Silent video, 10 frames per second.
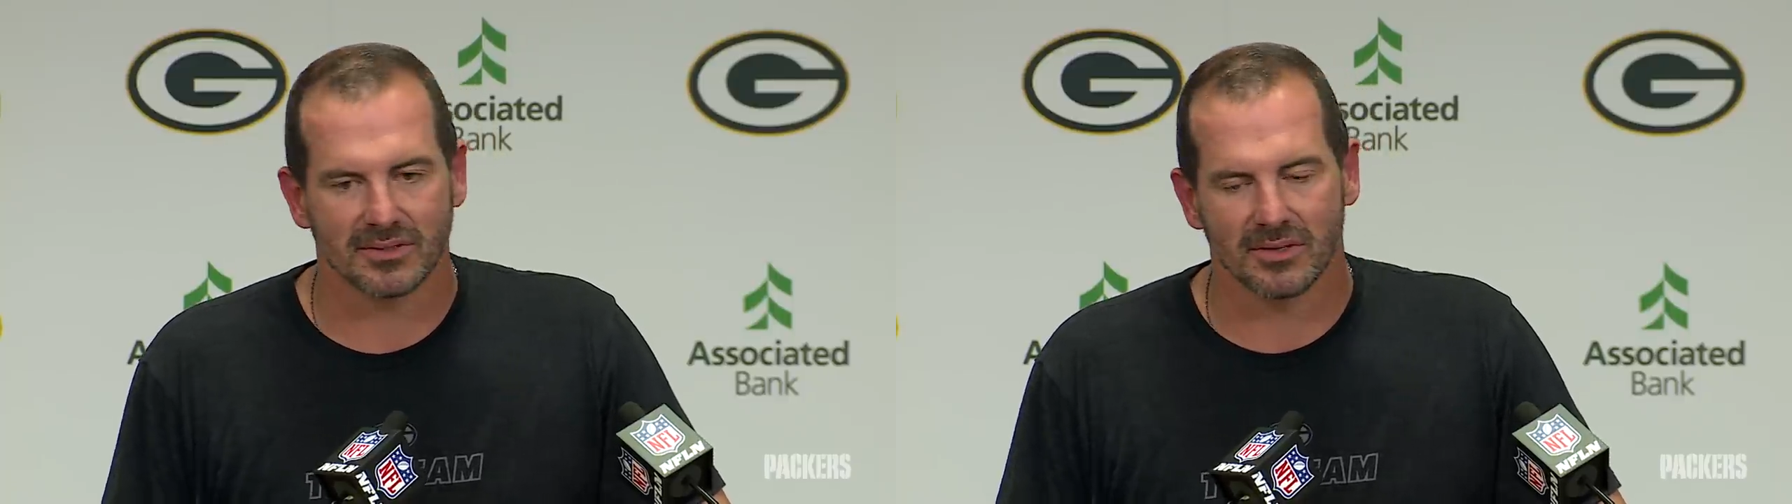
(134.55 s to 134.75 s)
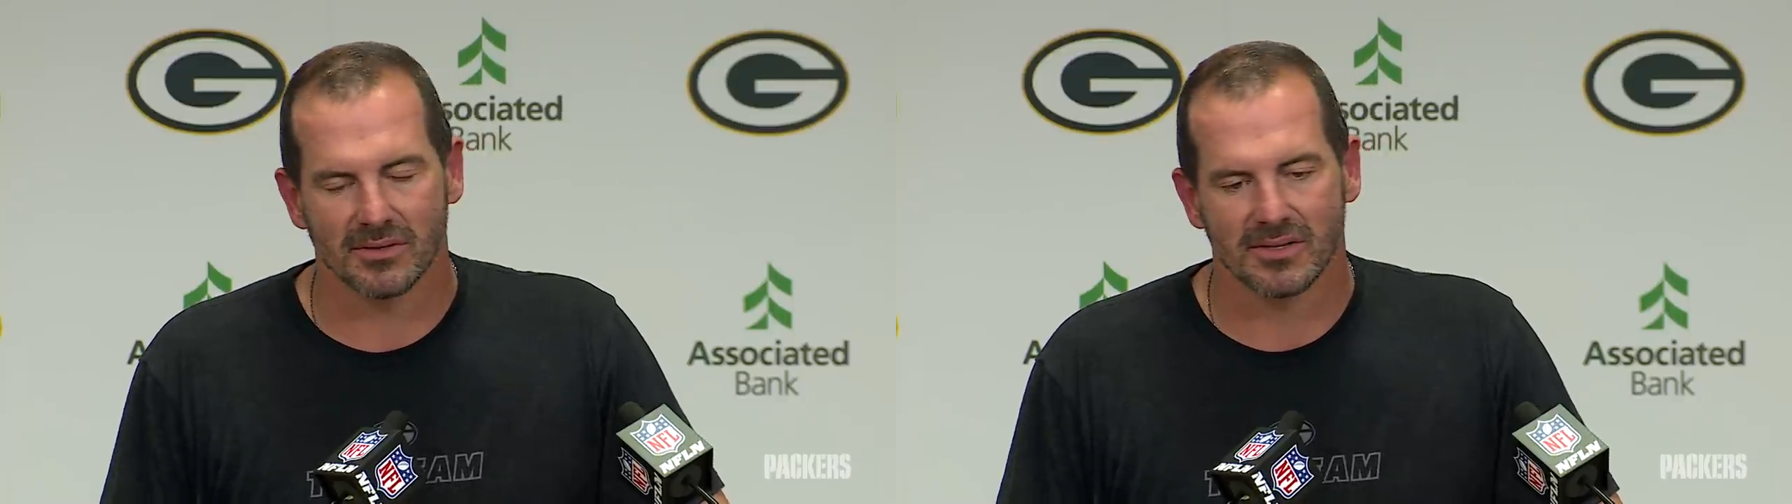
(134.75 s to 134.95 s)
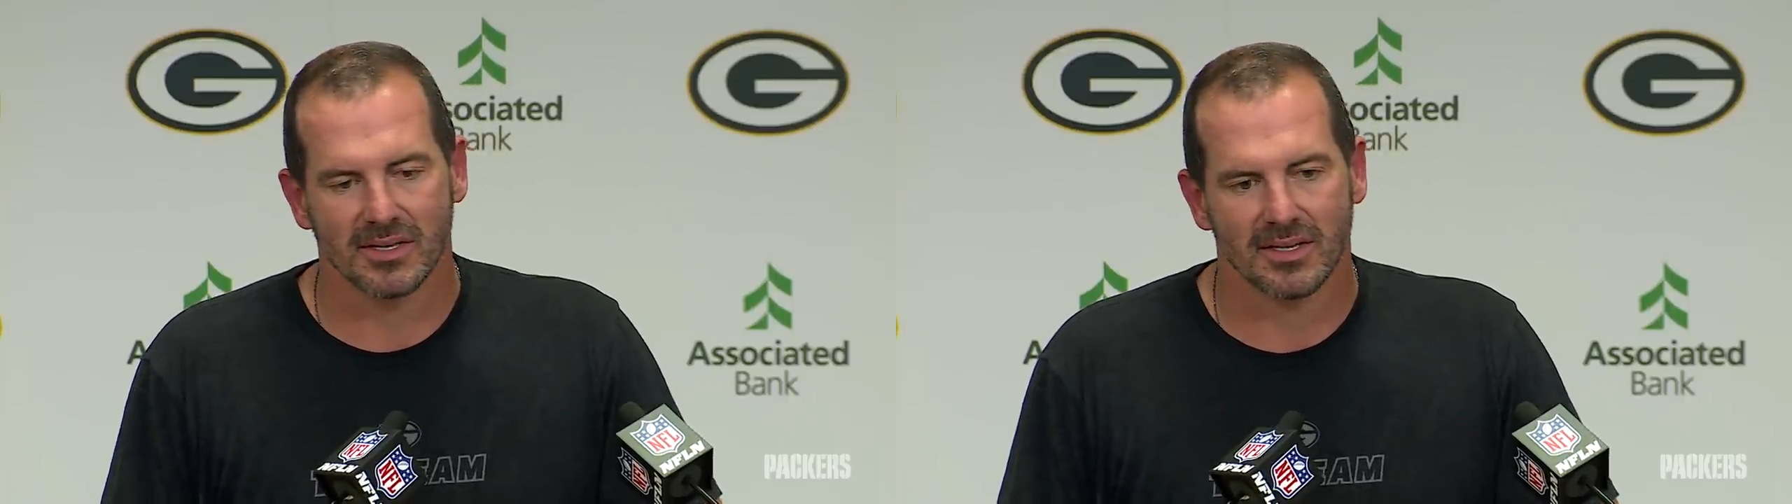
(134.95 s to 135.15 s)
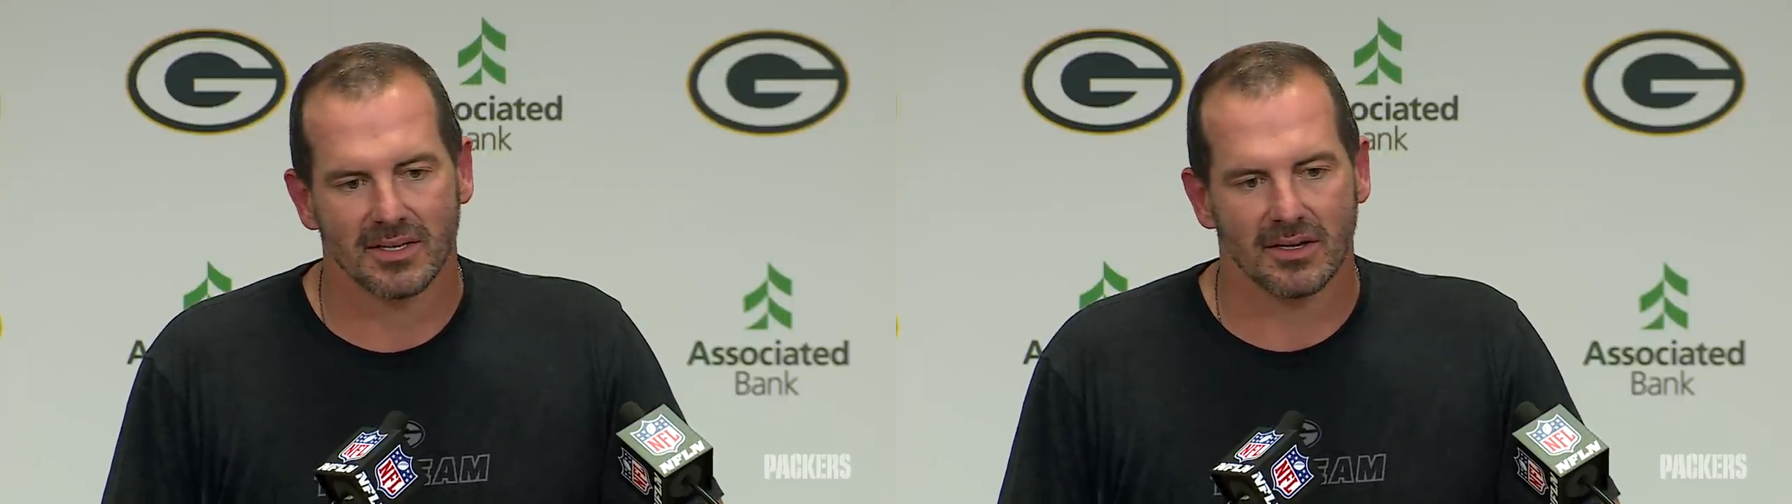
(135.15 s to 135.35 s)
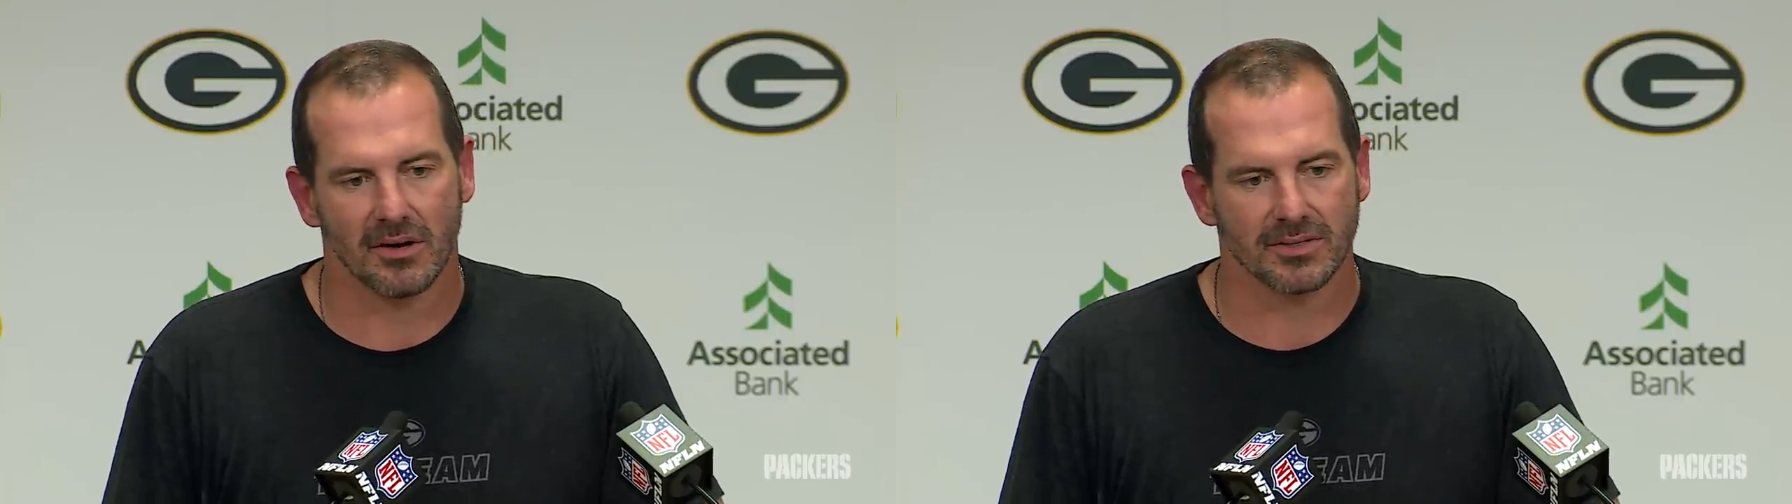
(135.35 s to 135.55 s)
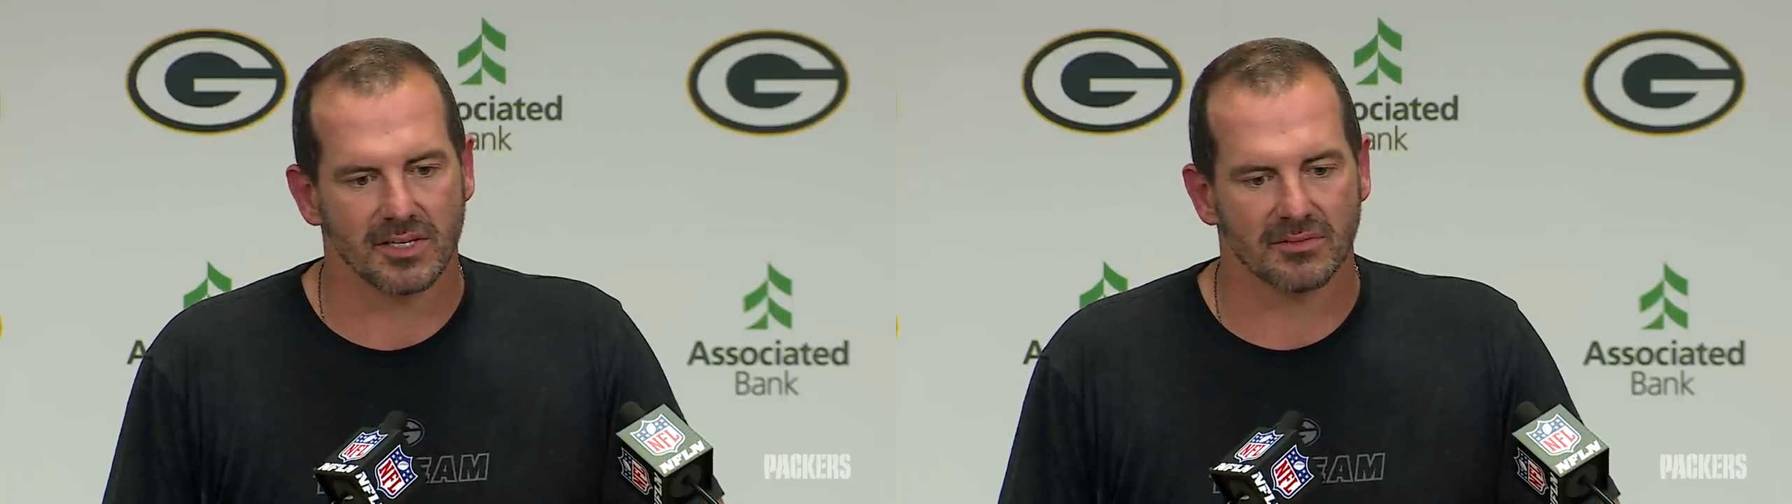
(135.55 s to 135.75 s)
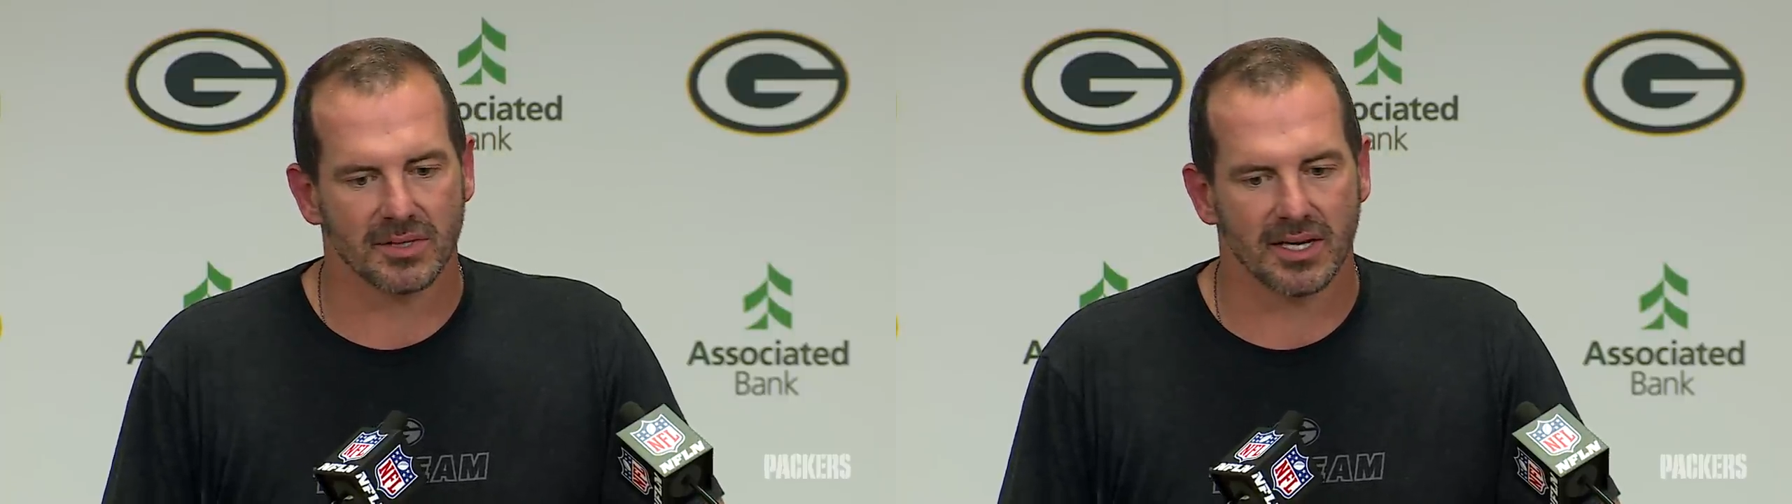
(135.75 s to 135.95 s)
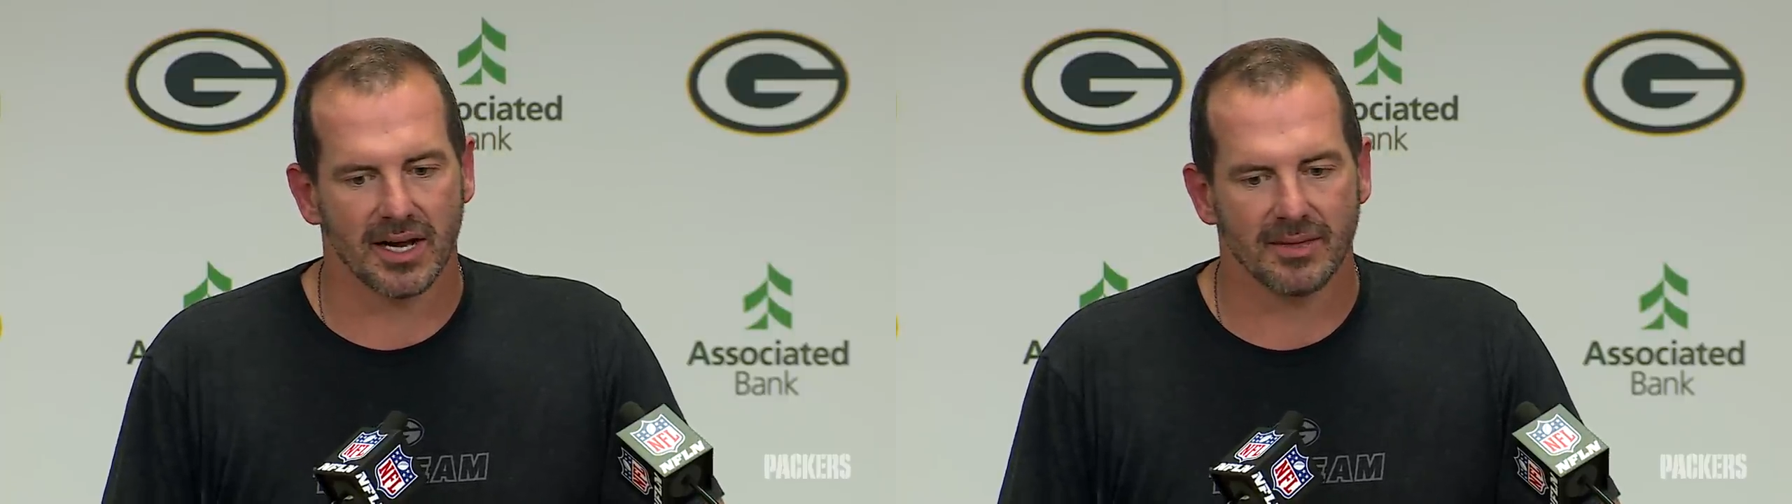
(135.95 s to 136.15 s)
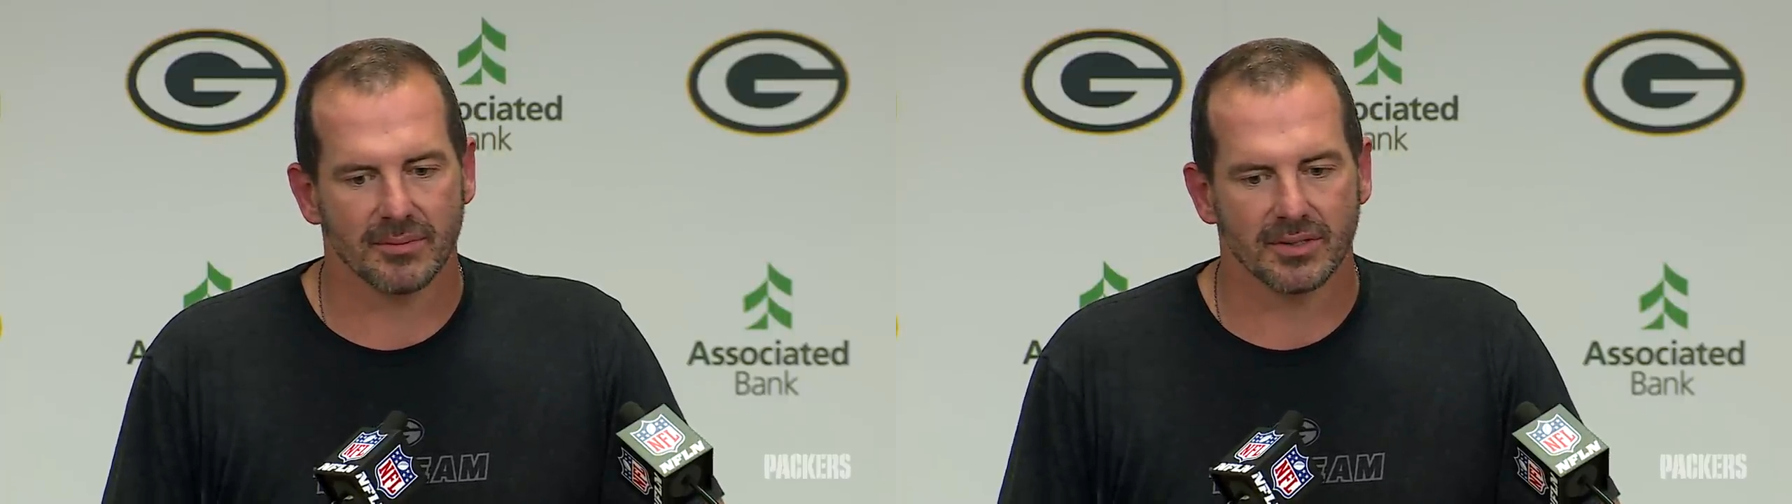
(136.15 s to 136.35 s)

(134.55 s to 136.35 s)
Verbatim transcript: so always give them a guide.